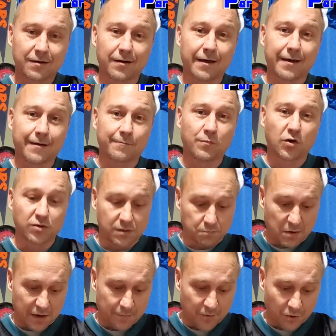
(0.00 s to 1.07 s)
like most
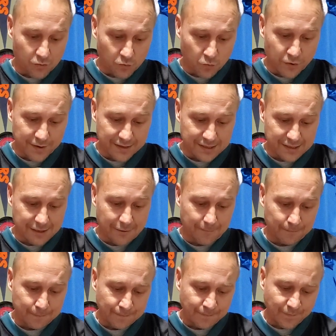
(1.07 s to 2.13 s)
people would
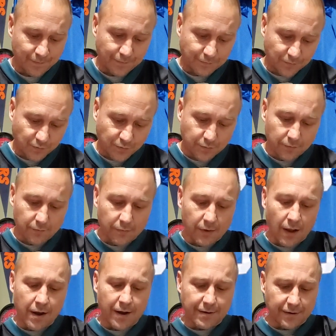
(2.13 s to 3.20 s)
assume.
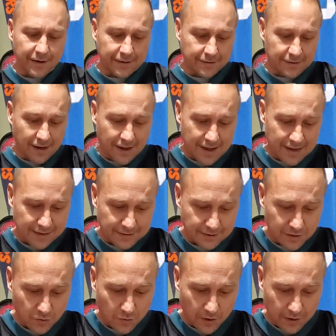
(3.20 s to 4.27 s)
I like
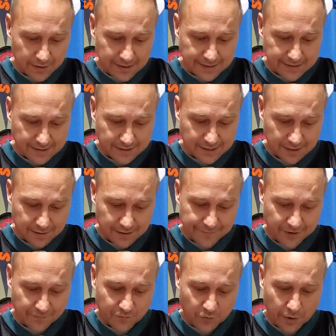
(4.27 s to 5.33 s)
New Orleans
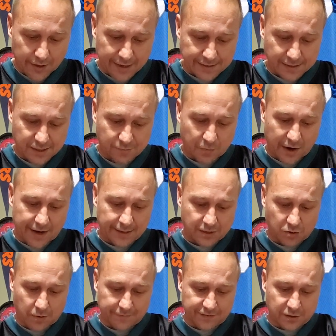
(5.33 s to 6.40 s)
11-4 against spread,
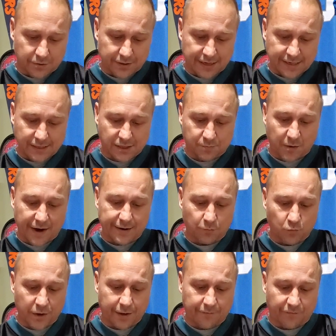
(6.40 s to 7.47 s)
12-2 against spread
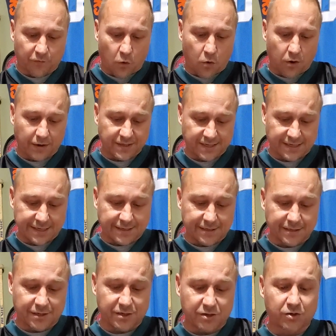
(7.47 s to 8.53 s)
in week 4,
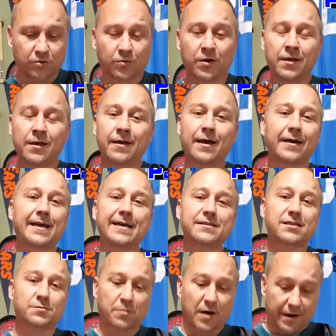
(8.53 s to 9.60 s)
6-2
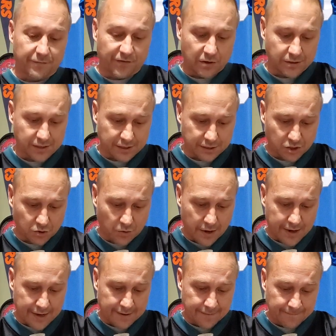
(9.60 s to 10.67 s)
against spread versus
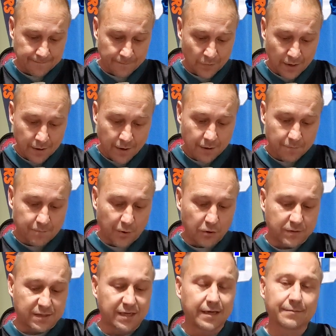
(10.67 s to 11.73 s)
Detroit.
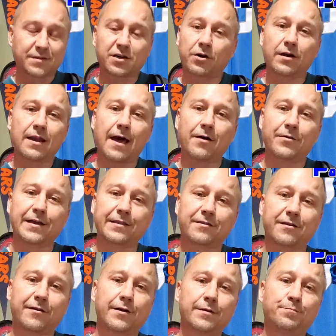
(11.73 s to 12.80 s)
Both teams are allowing
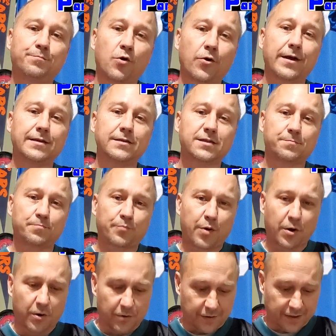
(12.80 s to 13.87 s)
30 points
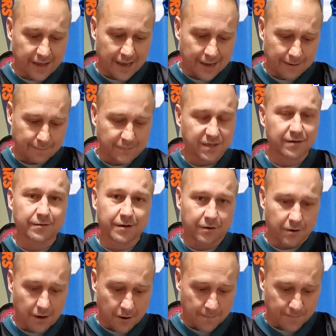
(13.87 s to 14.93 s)
per game to their
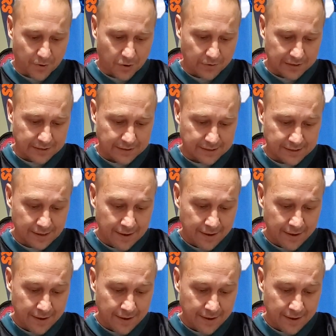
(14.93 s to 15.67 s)
opponents.